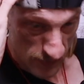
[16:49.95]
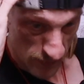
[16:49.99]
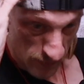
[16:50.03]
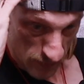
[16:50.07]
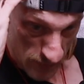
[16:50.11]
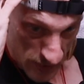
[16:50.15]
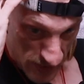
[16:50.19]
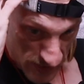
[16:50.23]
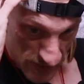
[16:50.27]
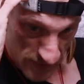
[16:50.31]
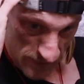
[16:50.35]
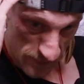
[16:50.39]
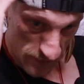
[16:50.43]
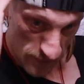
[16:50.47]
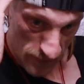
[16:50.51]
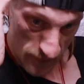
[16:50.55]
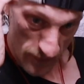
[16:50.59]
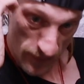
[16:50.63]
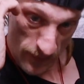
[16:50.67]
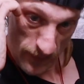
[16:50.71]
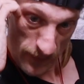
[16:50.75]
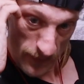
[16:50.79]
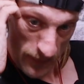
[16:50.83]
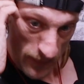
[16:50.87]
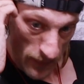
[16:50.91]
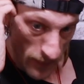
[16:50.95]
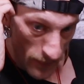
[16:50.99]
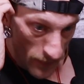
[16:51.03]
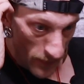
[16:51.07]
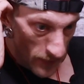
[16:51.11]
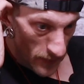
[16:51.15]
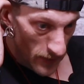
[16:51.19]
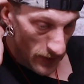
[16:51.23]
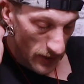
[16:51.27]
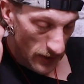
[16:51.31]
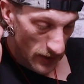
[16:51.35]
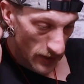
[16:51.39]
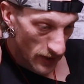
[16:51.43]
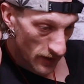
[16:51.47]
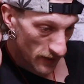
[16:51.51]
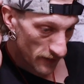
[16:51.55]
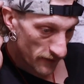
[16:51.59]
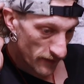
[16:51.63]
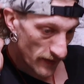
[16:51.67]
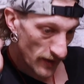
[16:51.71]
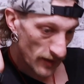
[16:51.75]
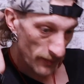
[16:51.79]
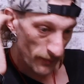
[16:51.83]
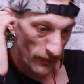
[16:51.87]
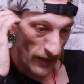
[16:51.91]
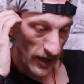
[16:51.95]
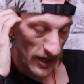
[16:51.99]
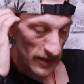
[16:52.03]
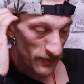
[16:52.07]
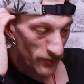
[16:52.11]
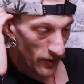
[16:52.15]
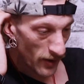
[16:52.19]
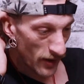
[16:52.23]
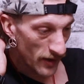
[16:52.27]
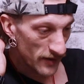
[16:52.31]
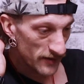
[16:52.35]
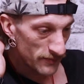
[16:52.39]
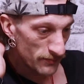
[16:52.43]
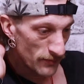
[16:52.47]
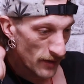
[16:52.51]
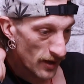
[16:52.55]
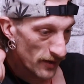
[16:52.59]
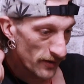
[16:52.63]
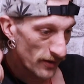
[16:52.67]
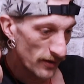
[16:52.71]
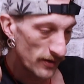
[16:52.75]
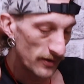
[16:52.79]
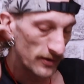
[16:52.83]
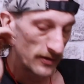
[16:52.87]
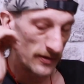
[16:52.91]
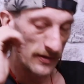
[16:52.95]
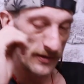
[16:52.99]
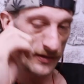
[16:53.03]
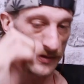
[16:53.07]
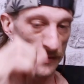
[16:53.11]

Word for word: when it's in effect made by its mother,